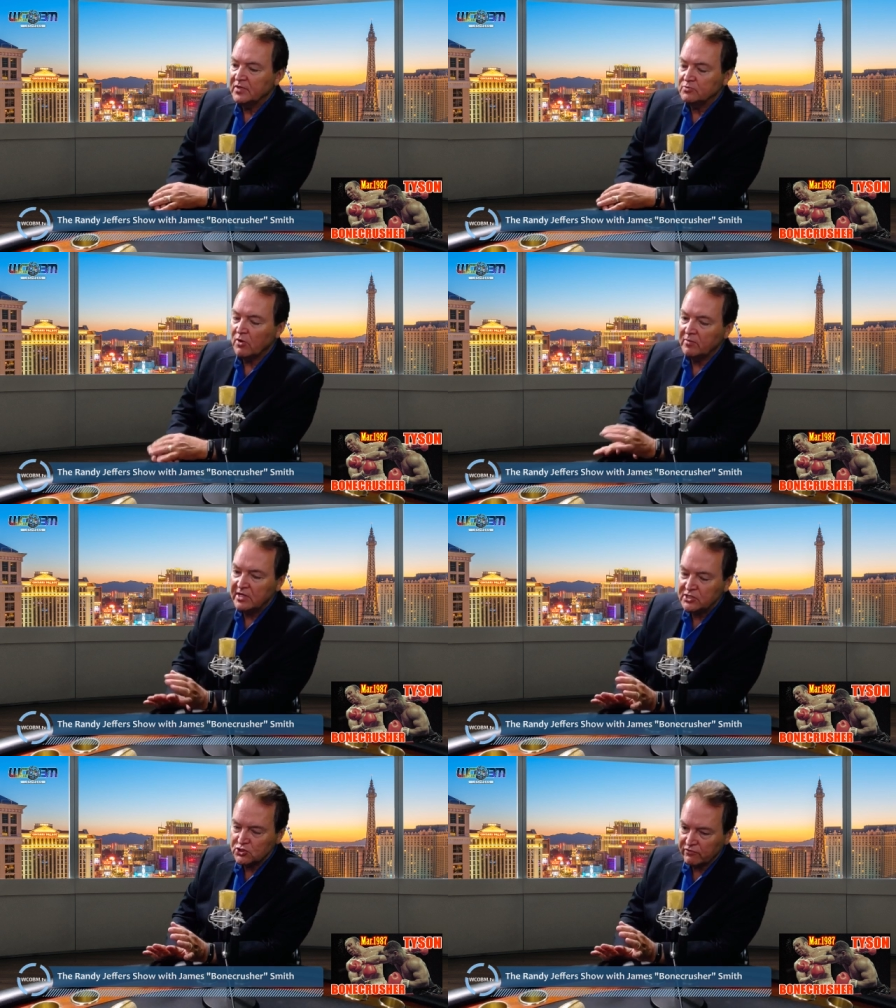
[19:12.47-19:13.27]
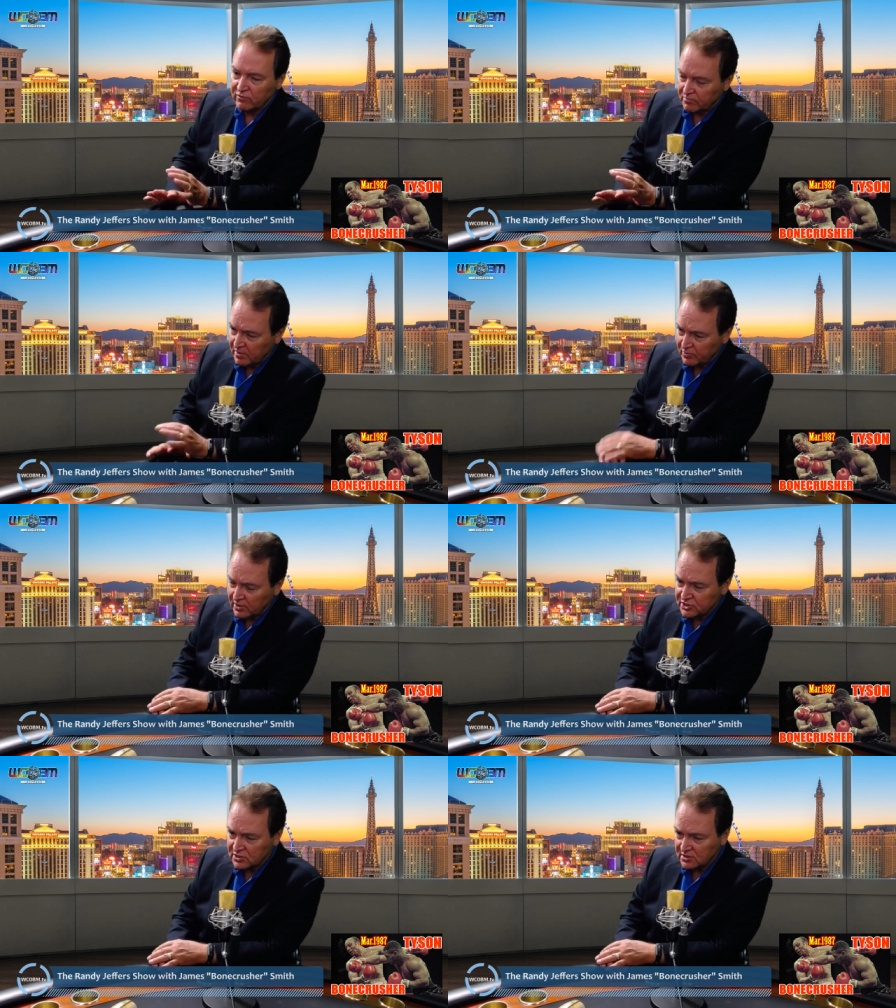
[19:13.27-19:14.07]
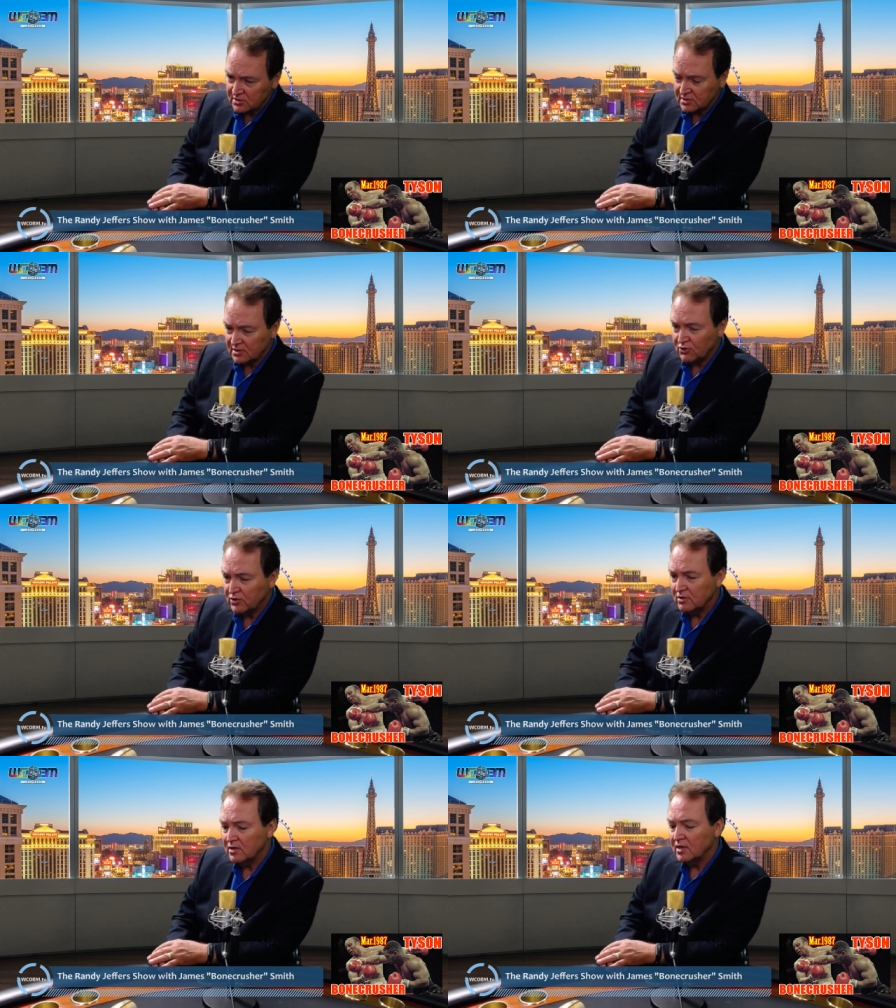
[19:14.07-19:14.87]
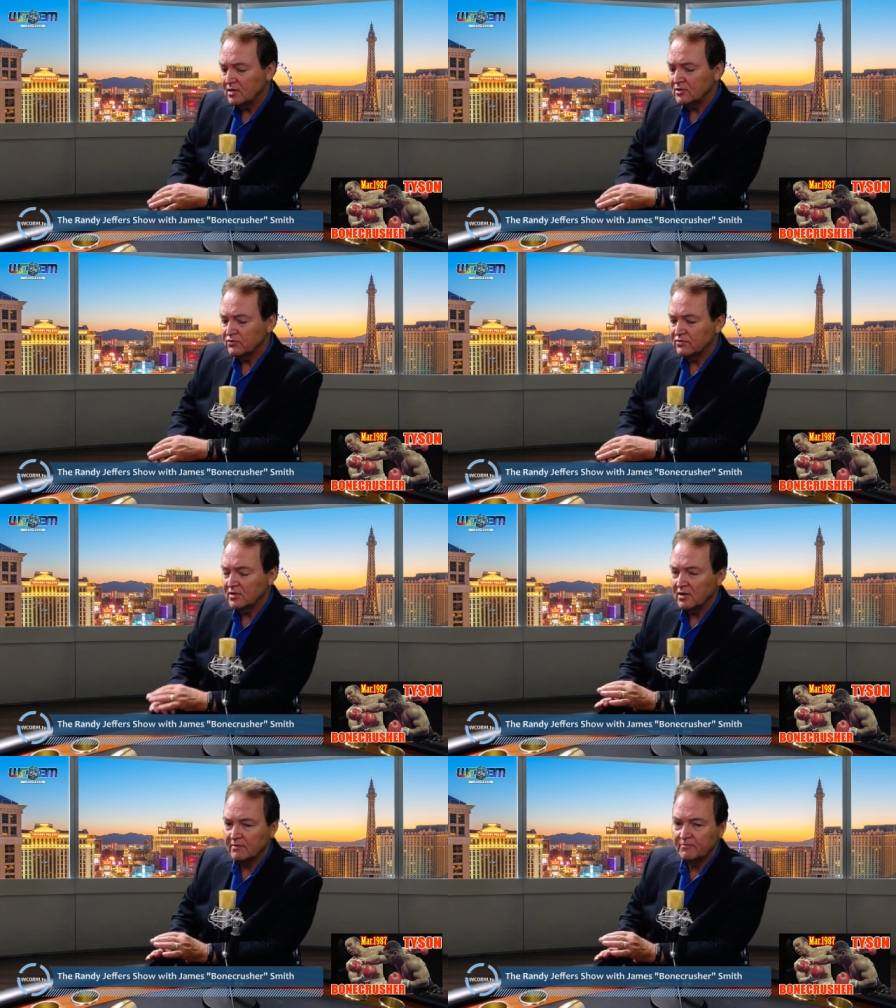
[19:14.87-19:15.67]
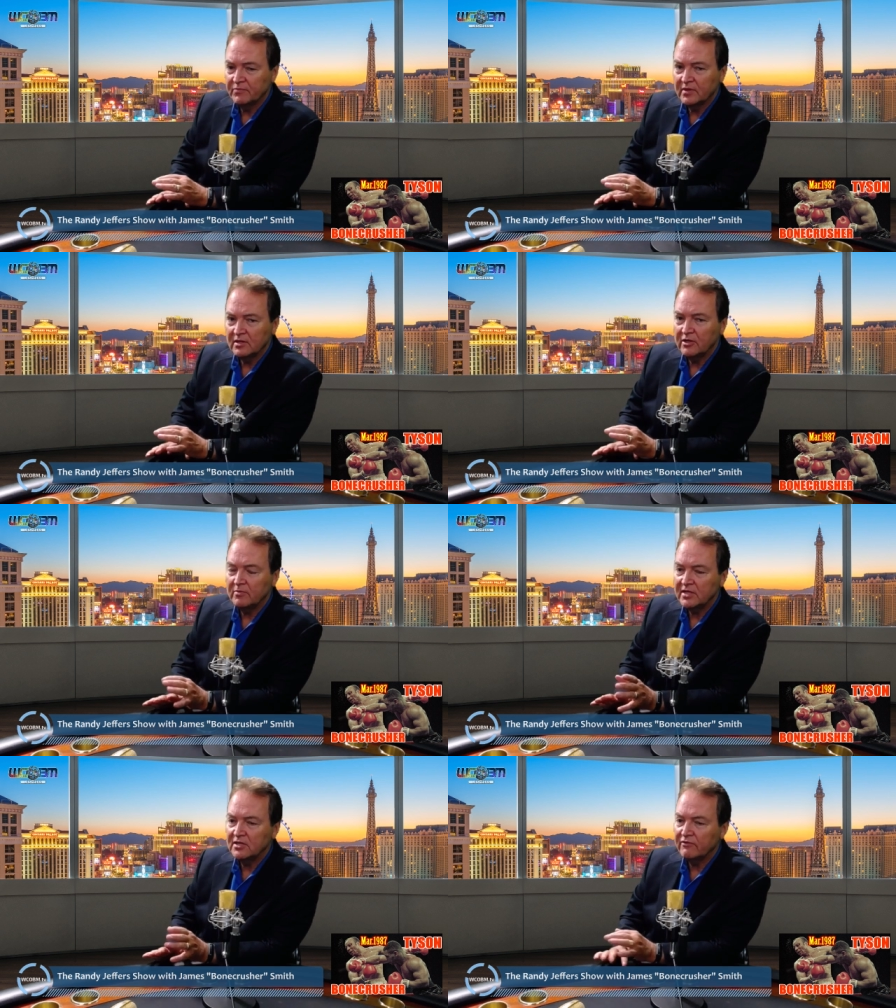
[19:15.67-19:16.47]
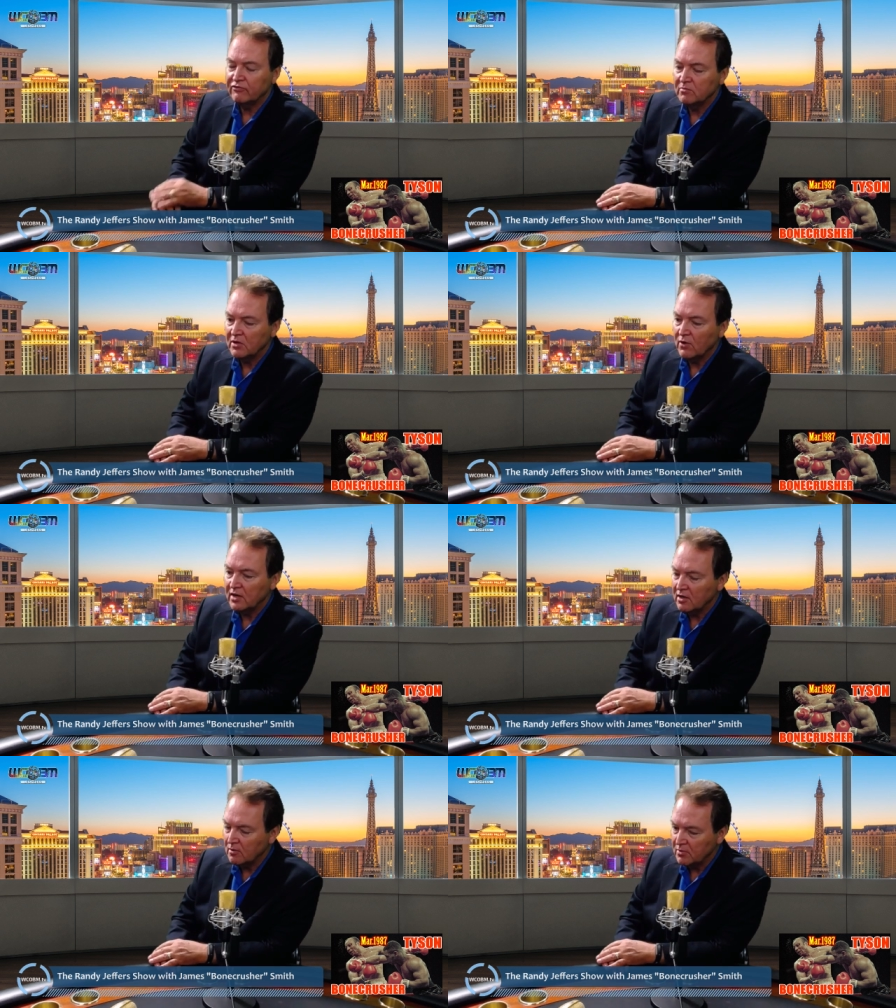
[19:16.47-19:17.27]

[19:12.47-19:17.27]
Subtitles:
It's probably easier for people listening to hear you than it is a little bit tough for me right now.